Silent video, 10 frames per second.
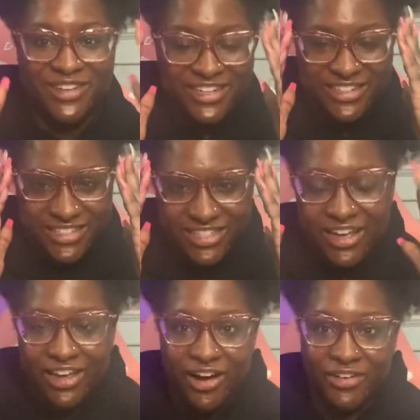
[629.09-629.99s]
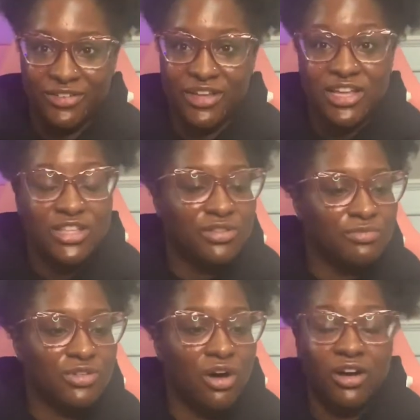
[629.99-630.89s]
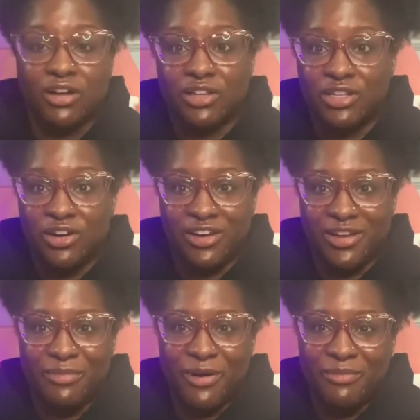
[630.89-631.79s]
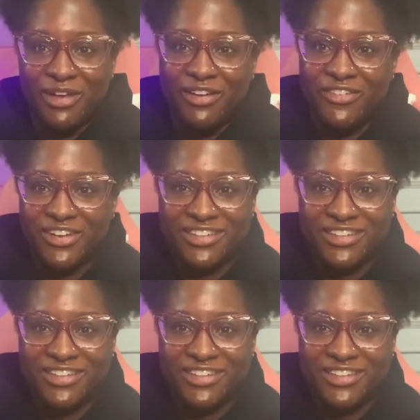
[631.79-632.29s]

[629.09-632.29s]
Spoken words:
because y'all talk dirty about me.